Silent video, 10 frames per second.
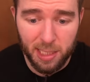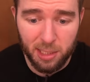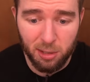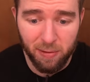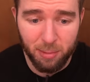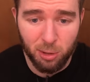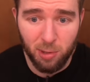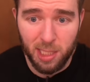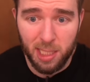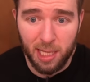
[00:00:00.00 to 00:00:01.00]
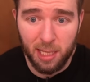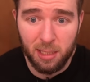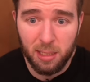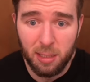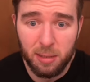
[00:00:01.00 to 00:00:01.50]
is November
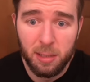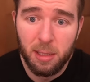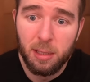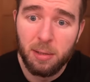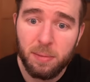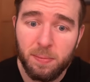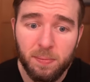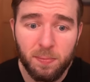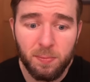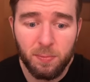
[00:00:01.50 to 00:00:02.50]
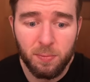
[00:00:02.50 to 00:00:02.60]
twenty-second. Here we go.